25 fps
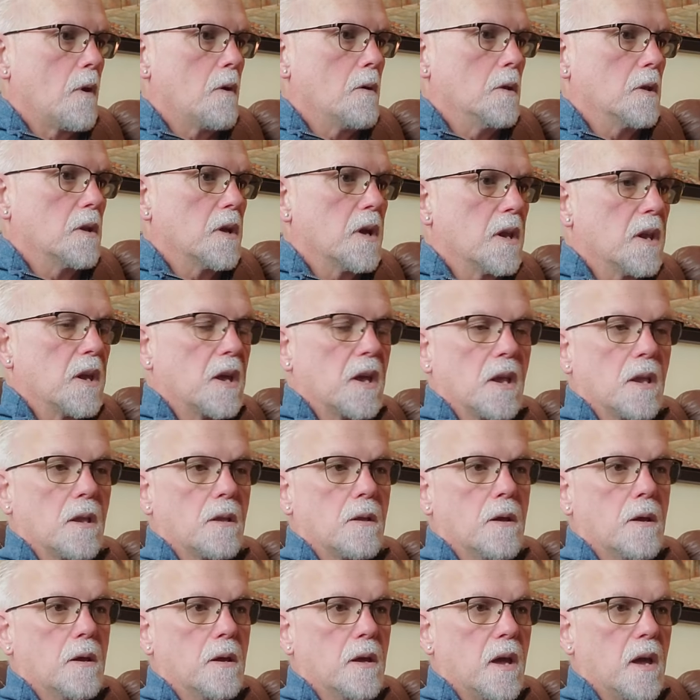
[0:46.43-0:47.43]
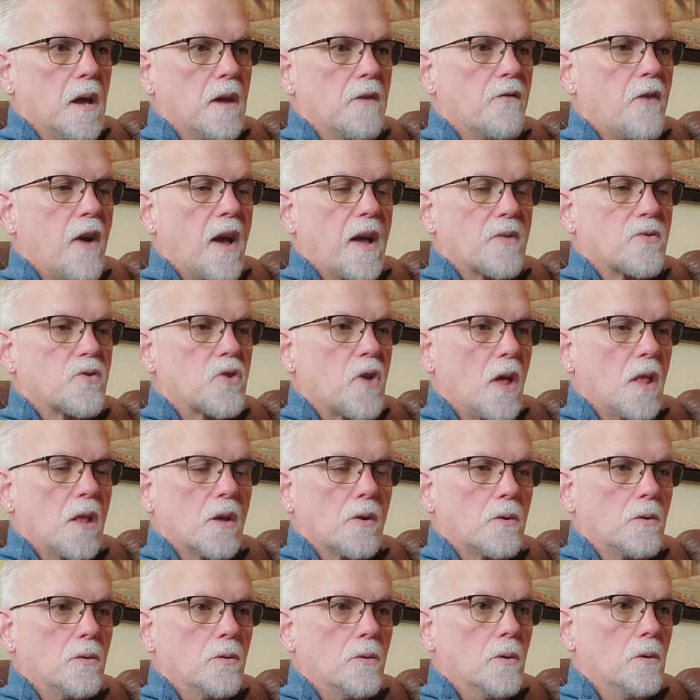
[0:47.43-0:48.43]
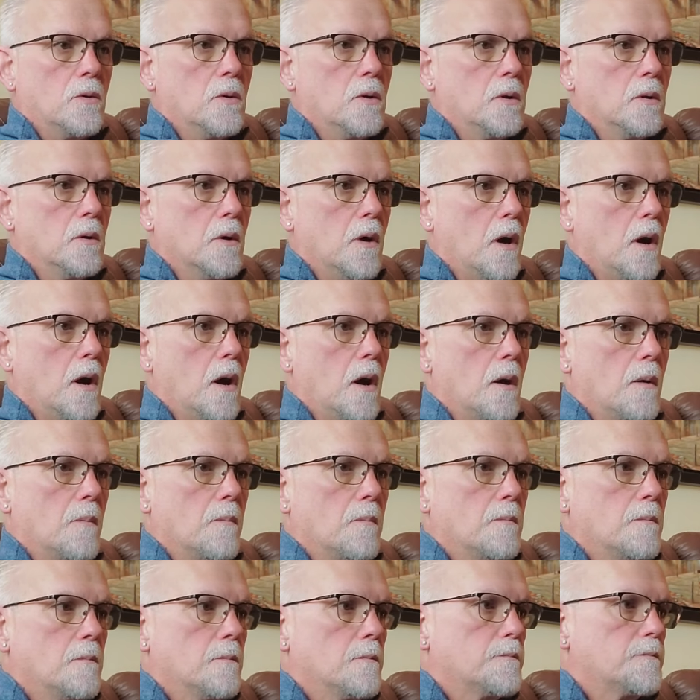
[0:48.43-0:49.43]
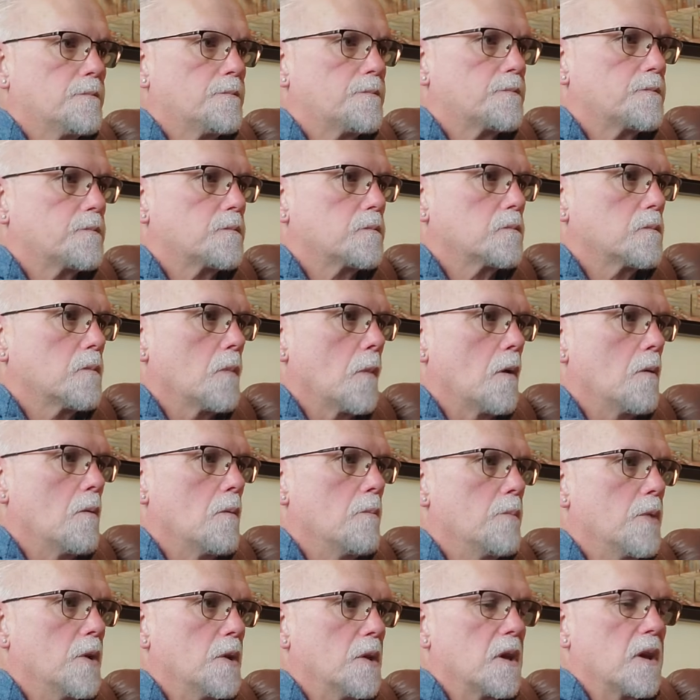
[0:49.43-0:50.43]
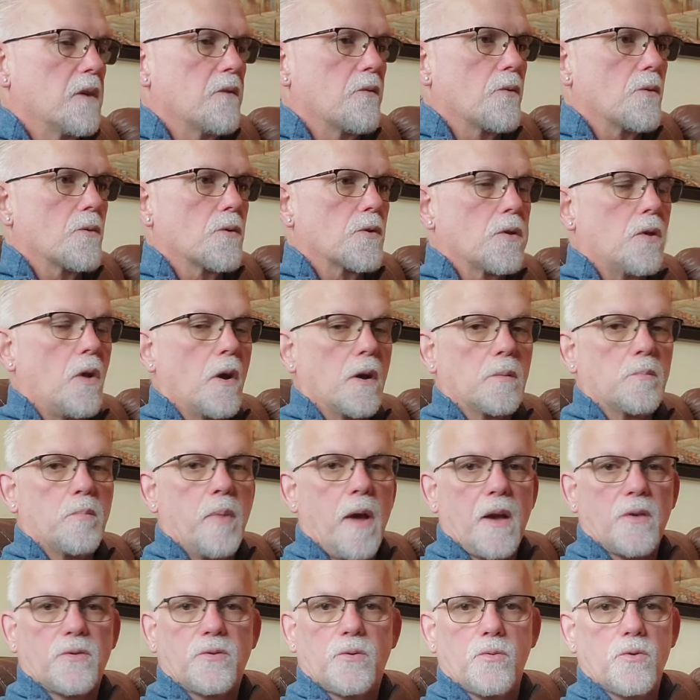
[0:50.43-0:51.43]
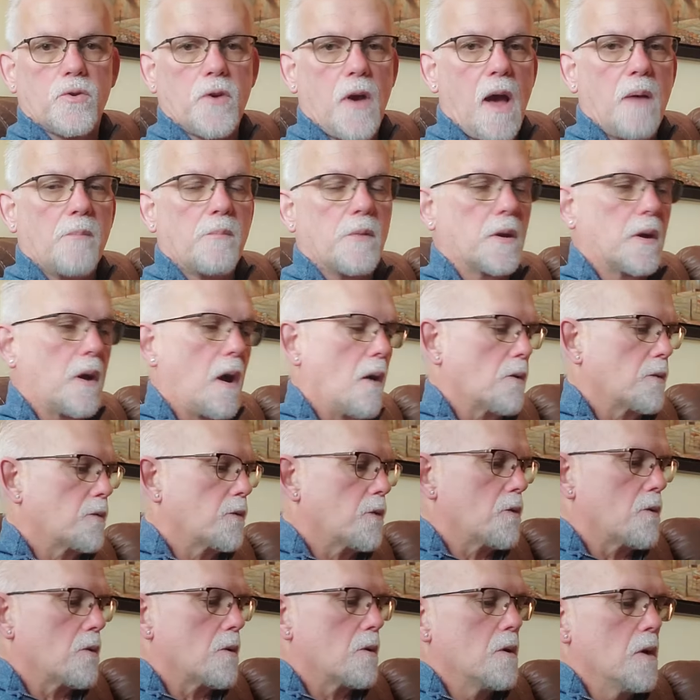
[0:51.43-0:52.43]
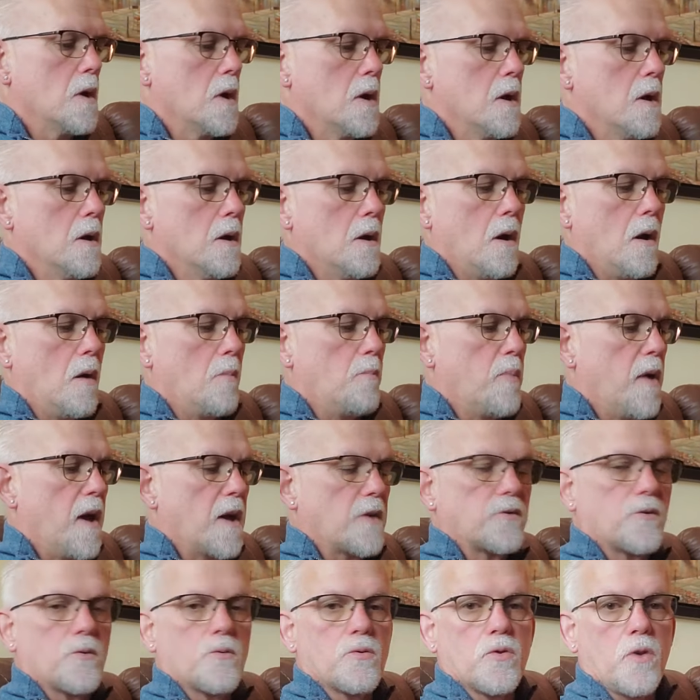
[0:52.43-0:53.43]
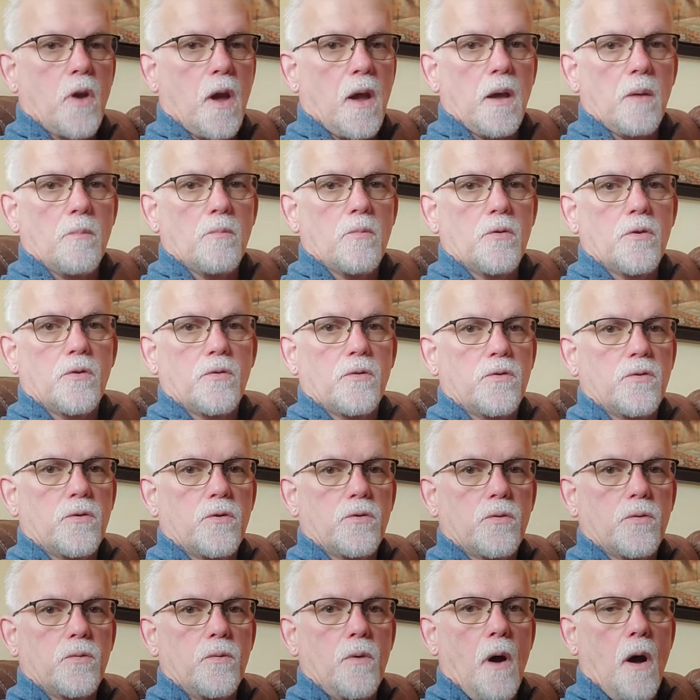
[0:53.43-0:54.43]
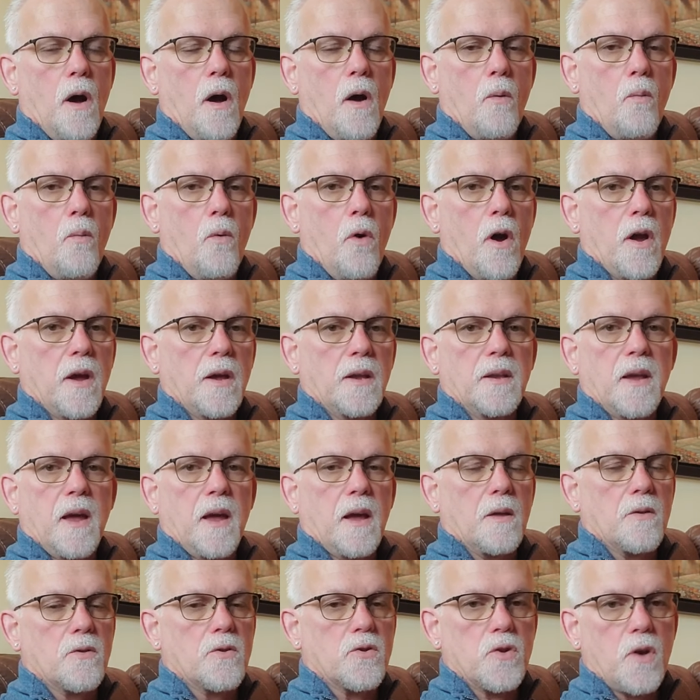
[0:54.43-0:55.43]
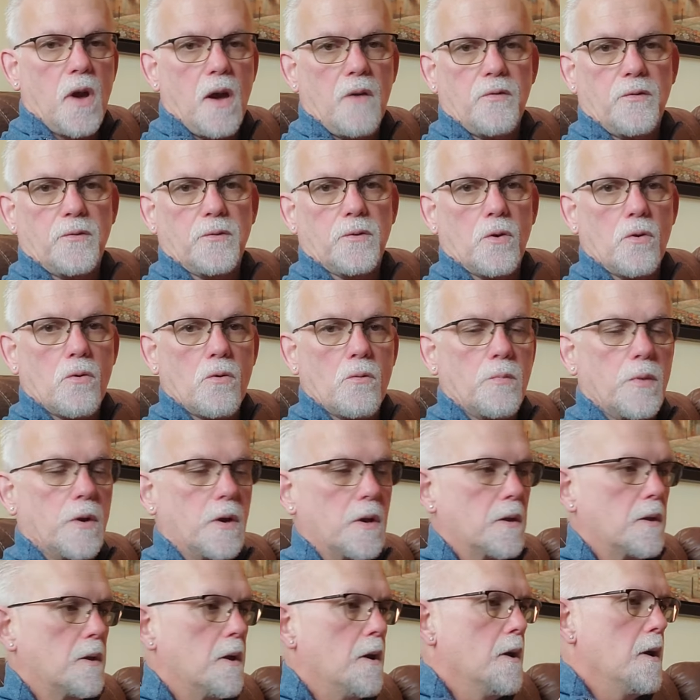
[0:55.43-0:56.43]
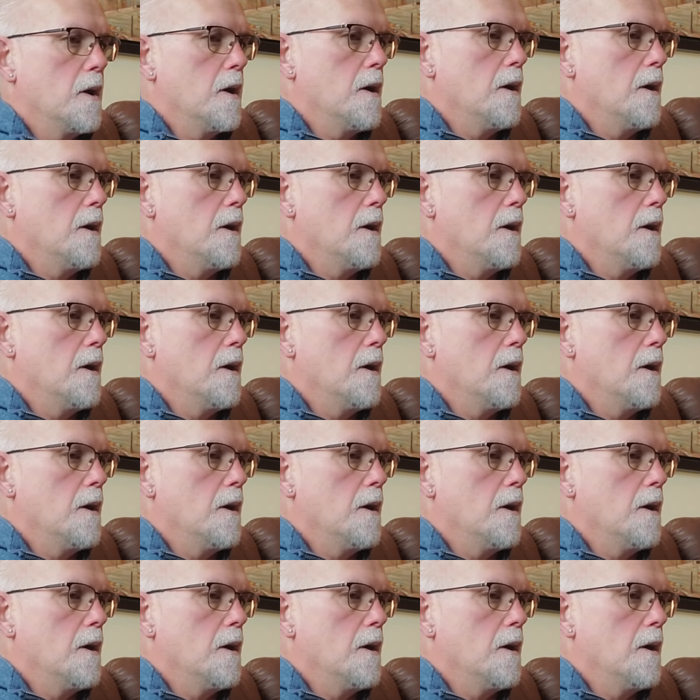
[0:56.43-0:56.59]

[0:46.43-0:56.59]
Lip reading: leading evangelical believers like Pastor John MacArthur, Pastor James White and Jeff Durbin,